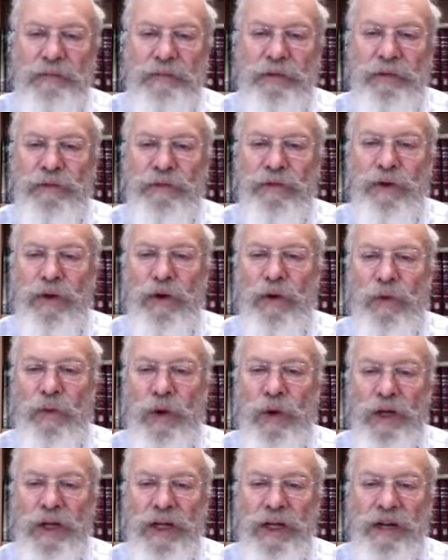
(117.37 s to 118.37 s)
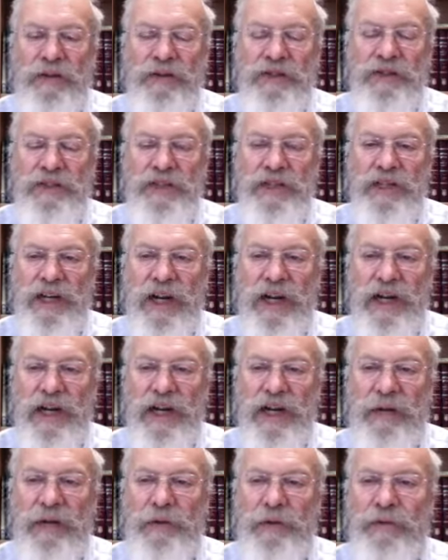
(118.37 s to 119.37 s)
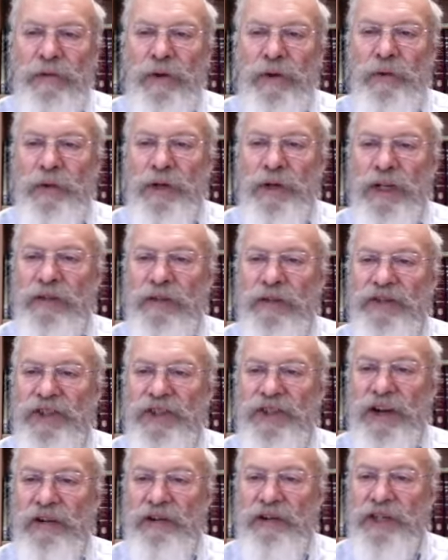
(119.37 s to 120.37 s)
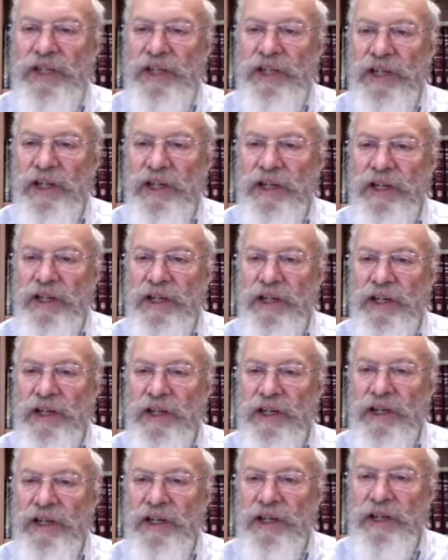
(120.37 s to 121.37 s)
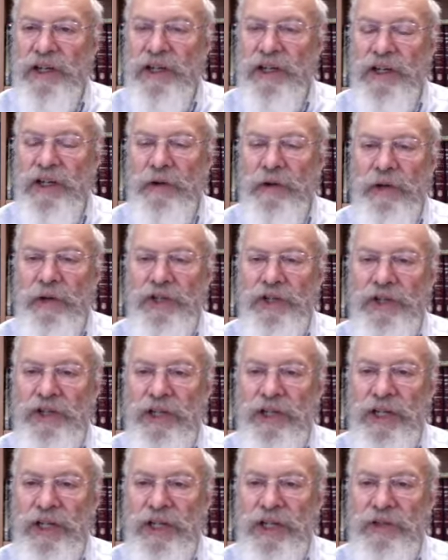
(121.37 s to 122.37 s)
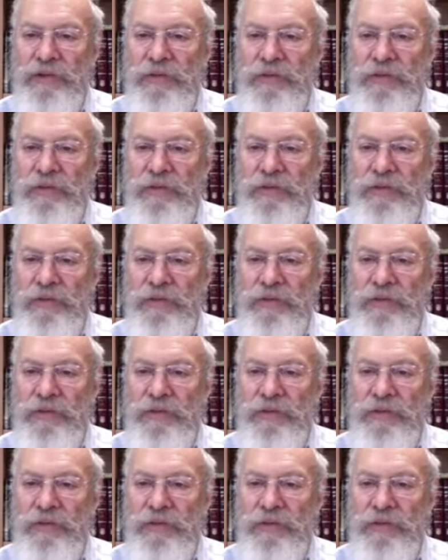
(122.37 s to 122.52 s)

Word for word: before one gives tzedakah, before one gives charity. And the question is